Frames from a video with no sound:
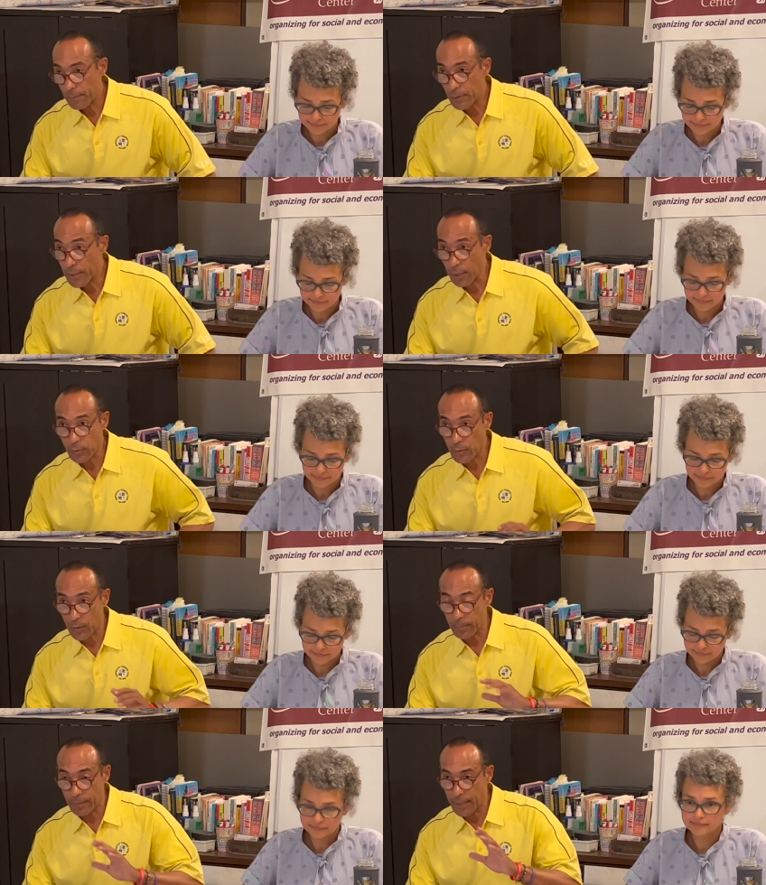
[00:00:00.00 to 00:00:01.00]
Speaker 1: Yes,
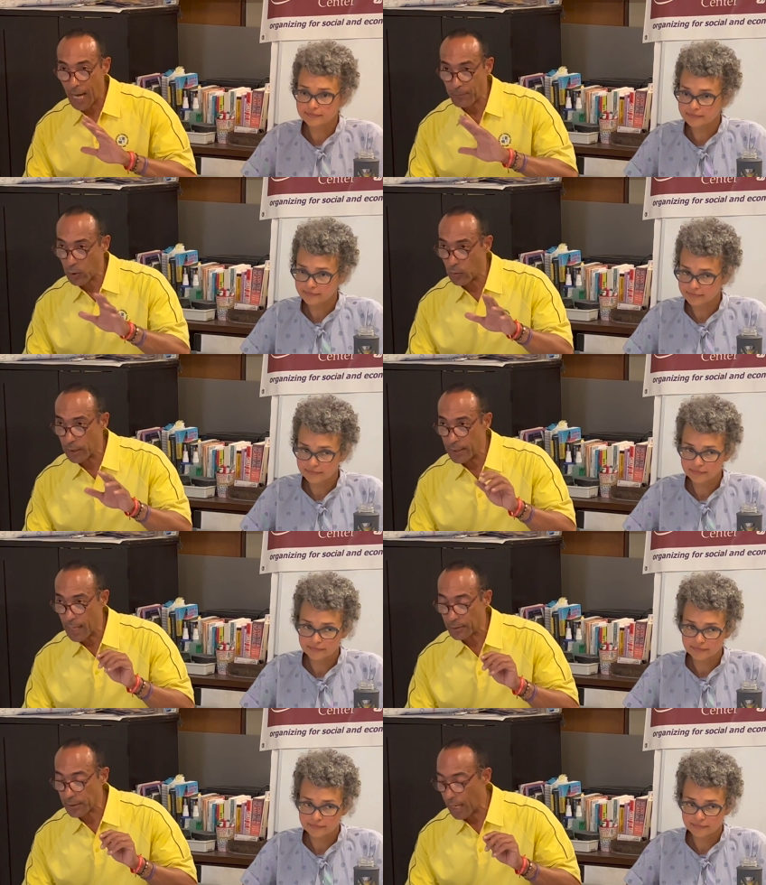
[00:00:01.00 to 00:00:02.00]
so absolutely
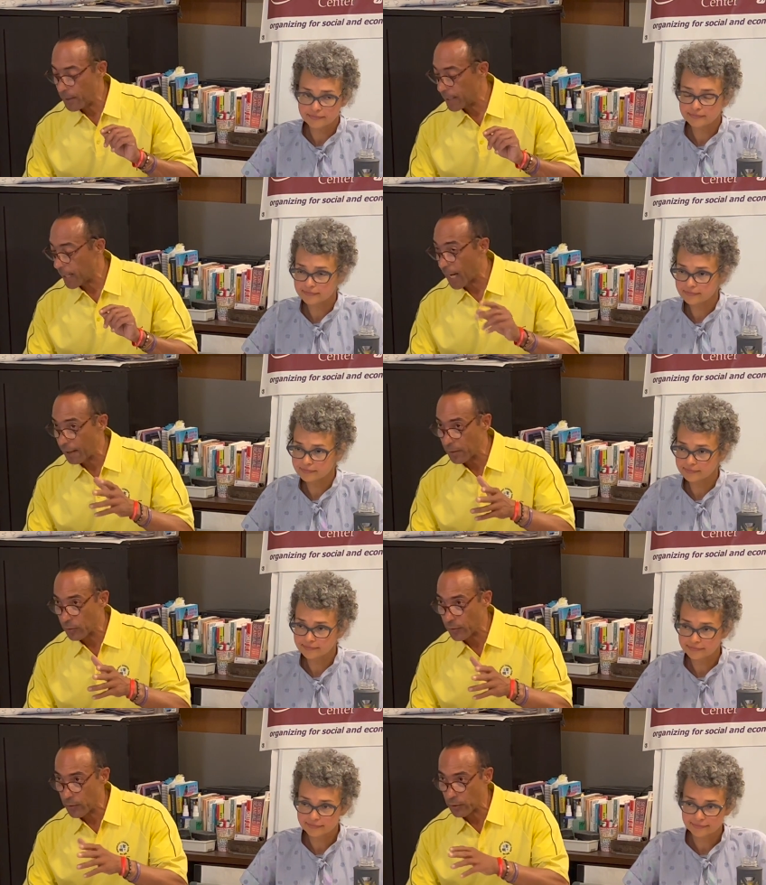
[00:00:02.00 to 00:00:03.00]
yes. I mean, I've
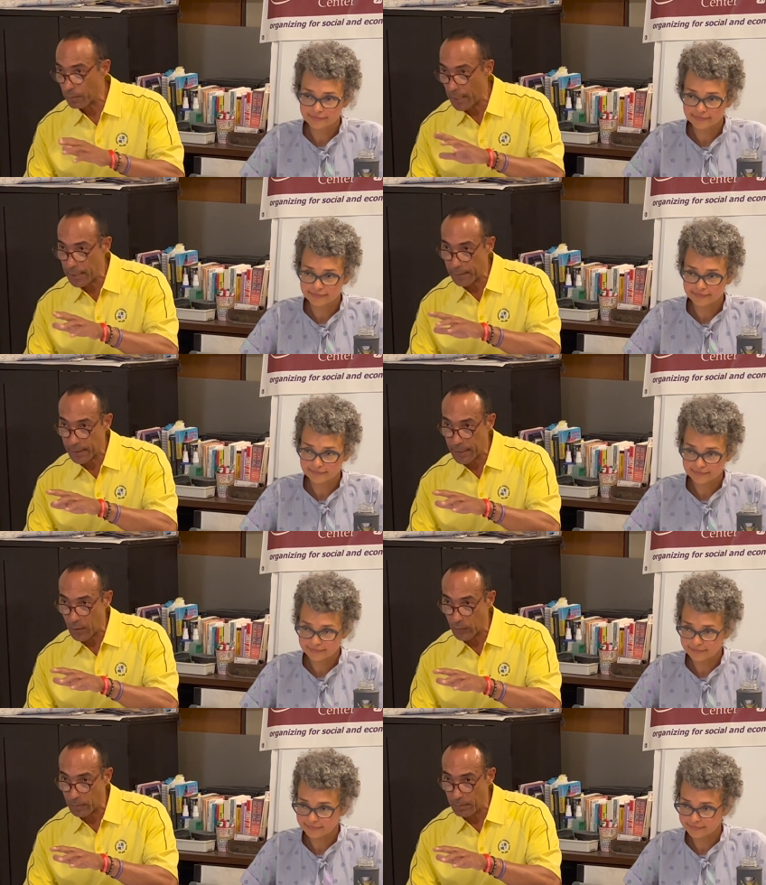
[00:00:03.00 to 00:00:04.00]
introduced many of the, you
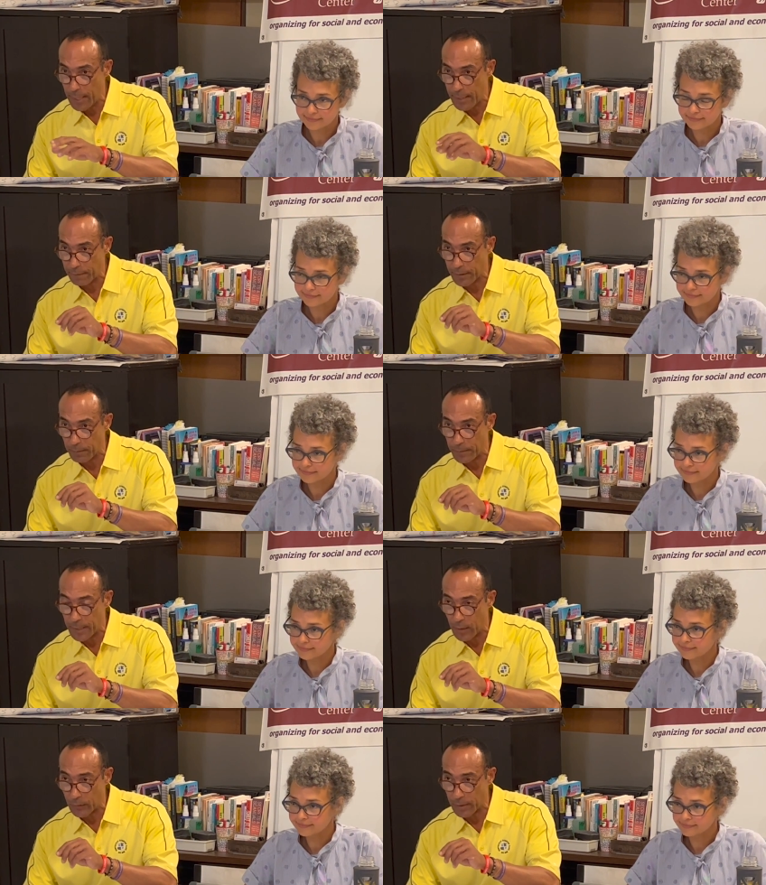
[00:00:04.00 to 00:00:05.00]
know, many of the,
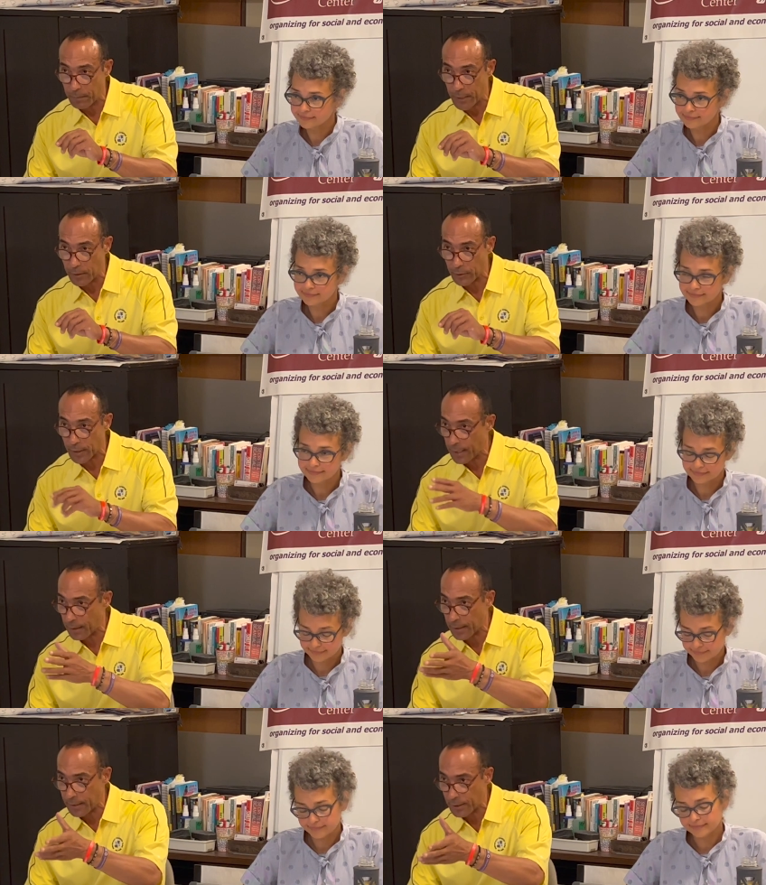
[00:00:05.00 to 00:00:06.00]
you know, the bills,
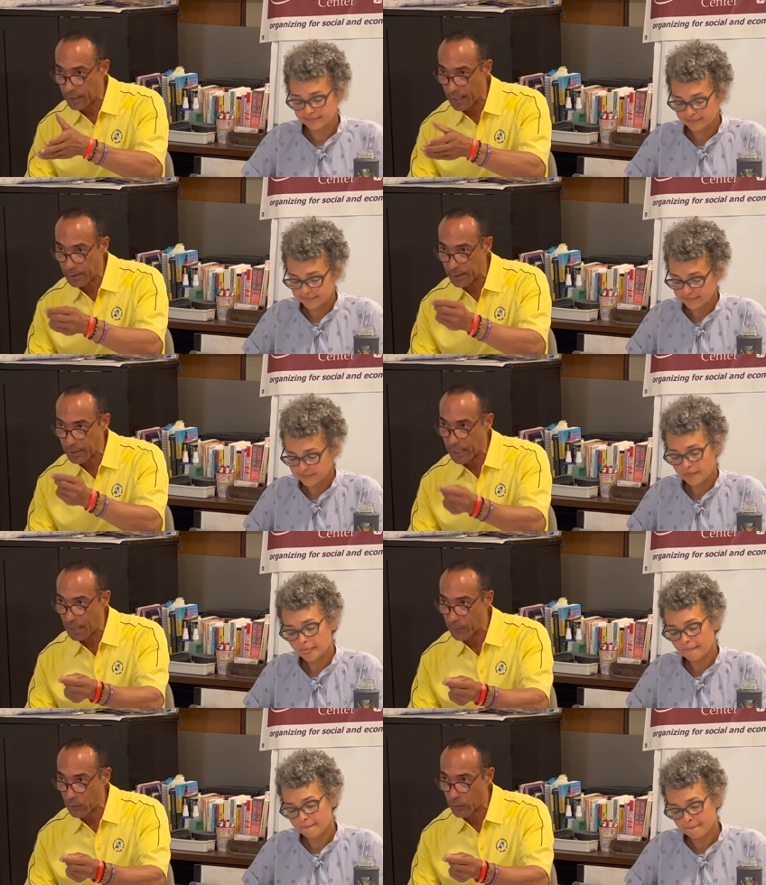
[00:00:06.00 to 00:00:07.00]
in this case, the
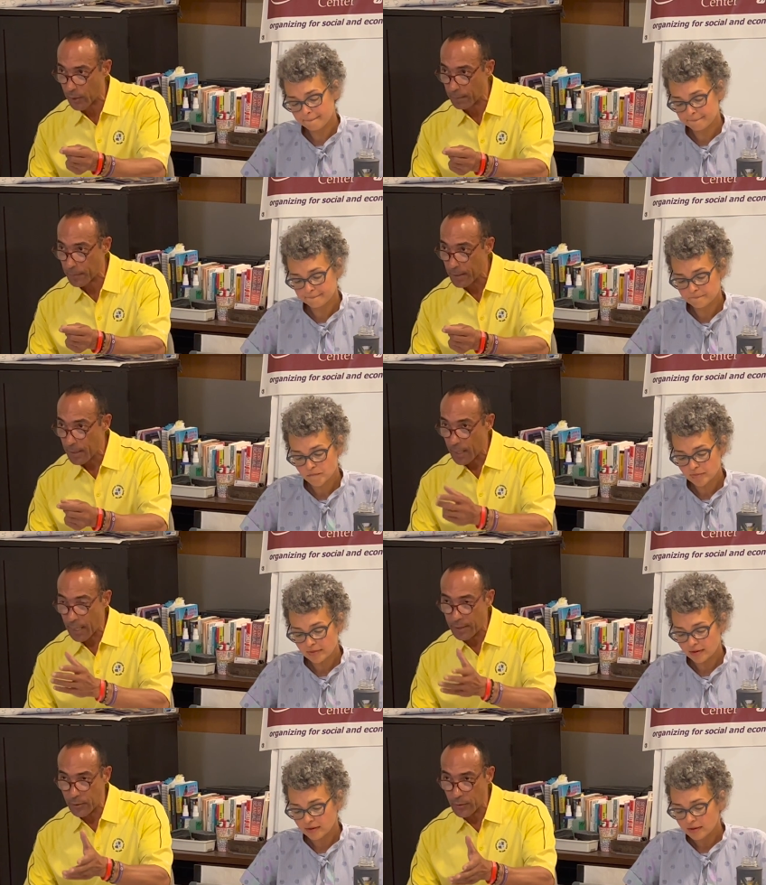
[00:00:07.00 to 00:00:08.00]
SNAP program.
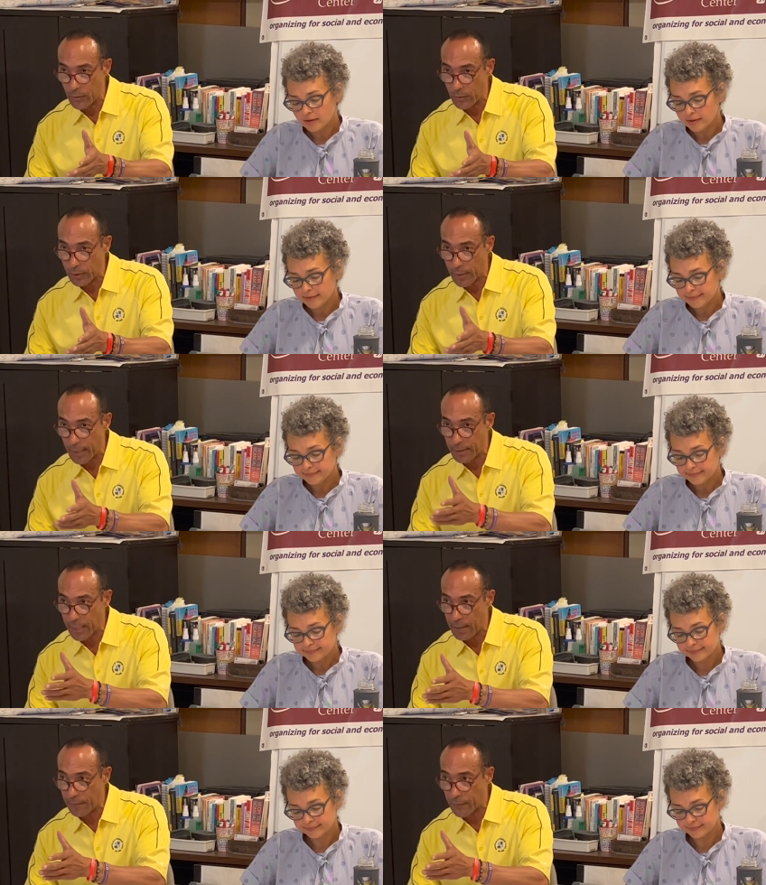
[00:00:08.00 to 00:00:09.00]
I introduced a
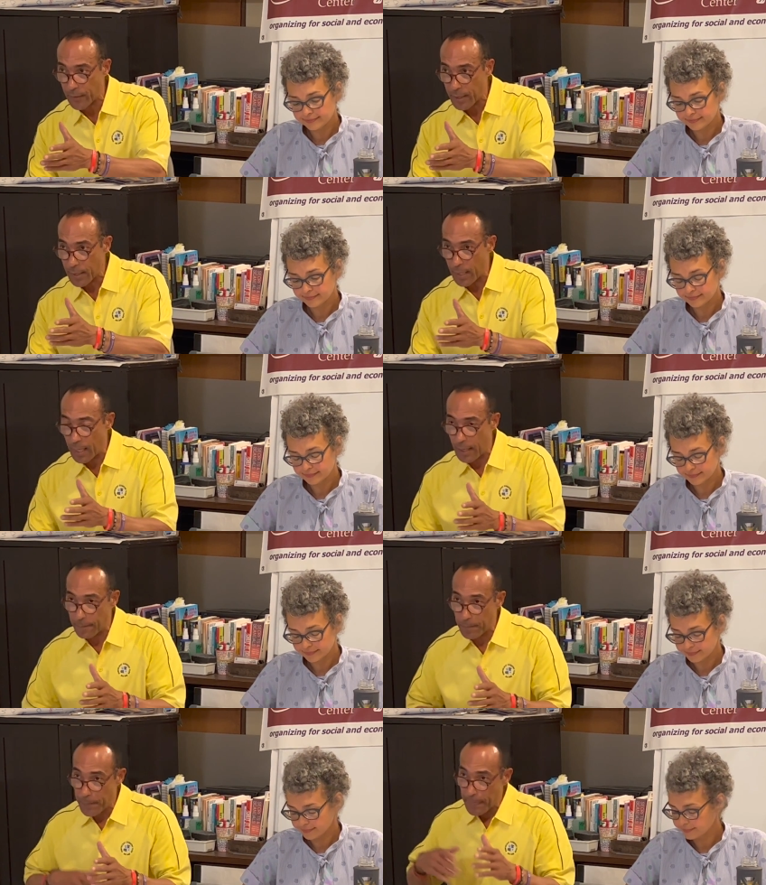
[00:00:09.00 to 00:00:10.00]
safe,
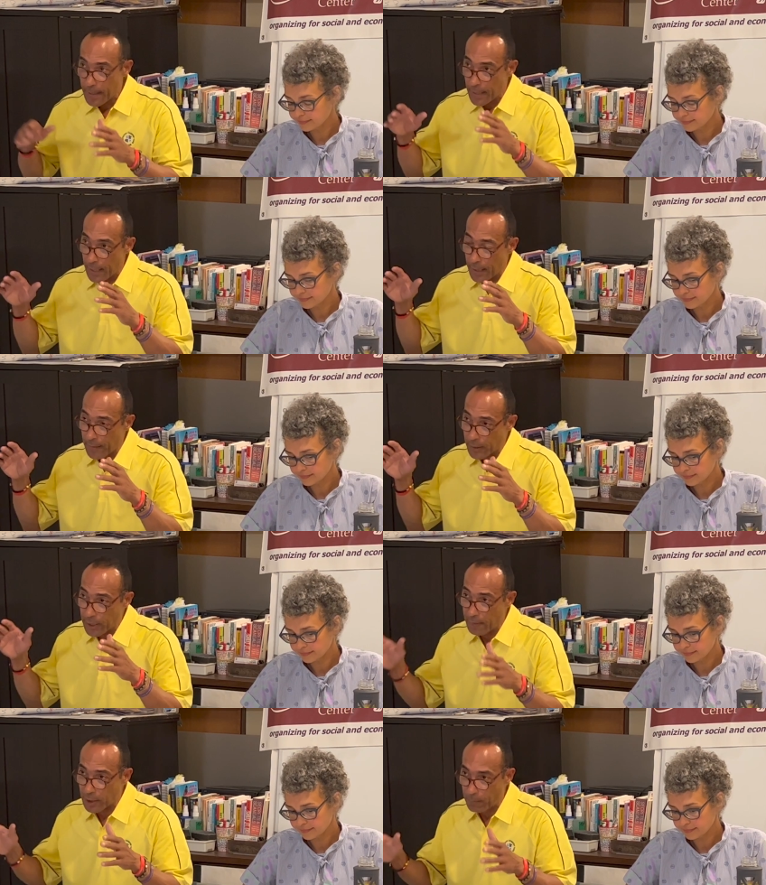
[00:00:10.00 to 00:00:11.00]
um, uh, a
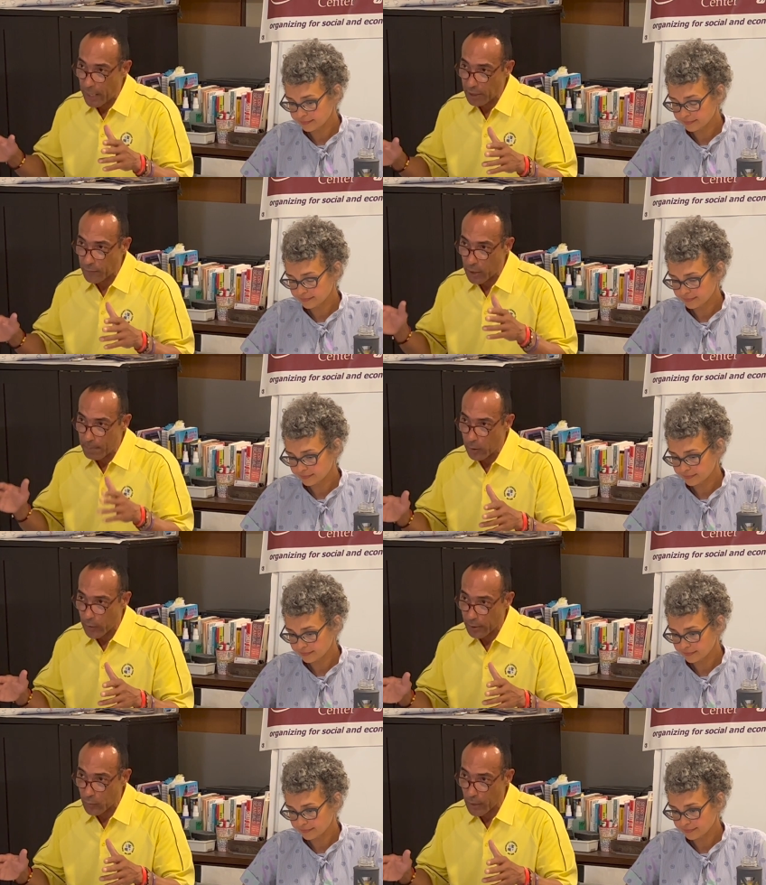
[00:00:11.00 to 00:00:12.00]
safe space for
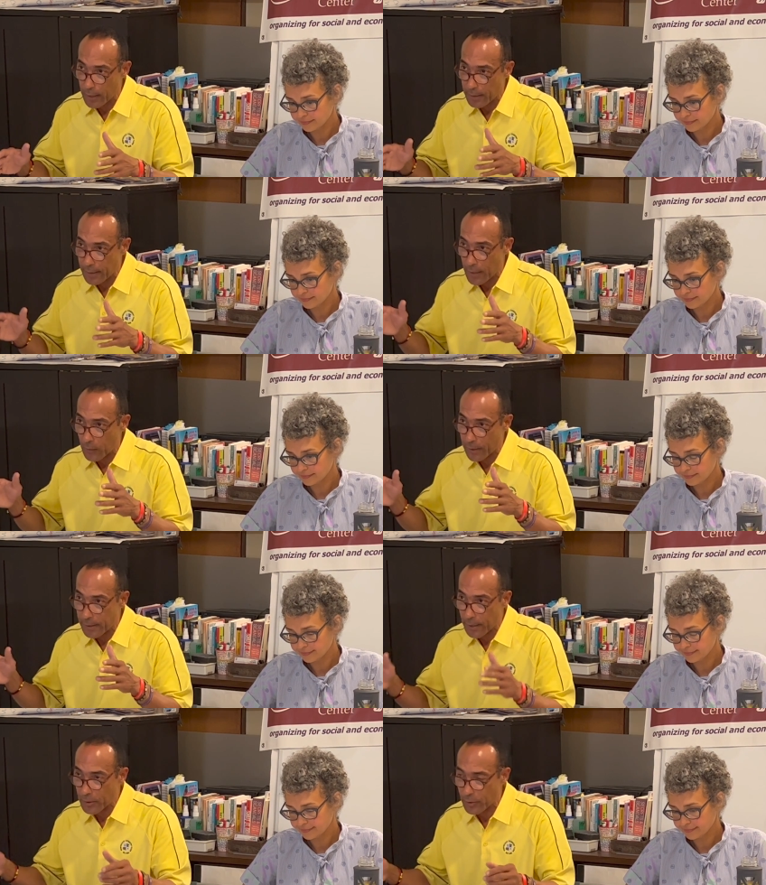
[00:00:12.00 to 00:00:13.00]
immigrants when, you know,
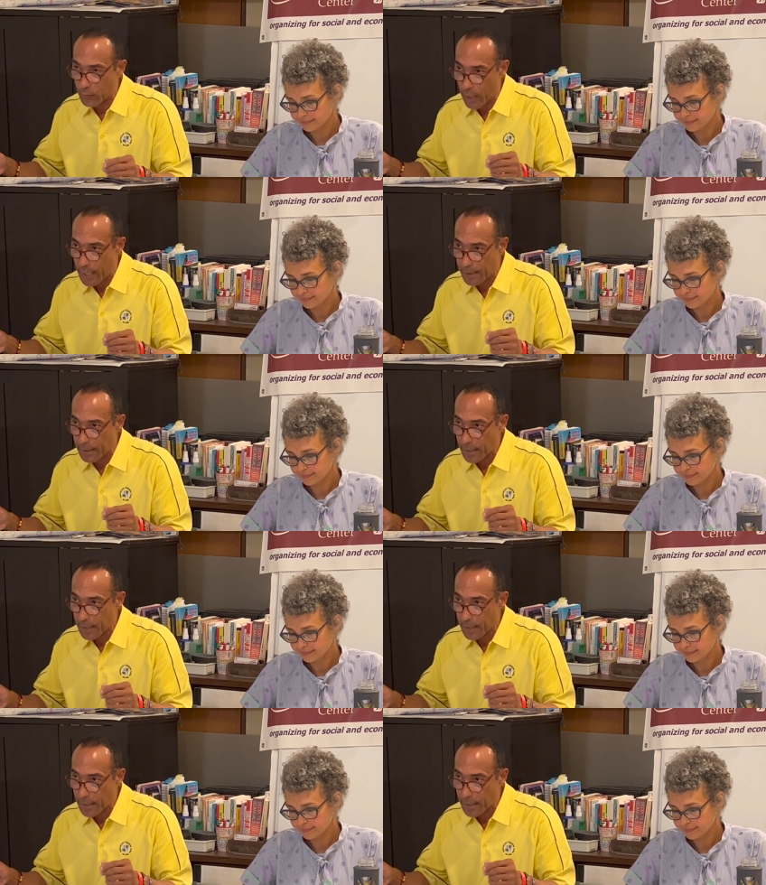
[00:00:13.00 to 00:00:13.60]
when there is a raid.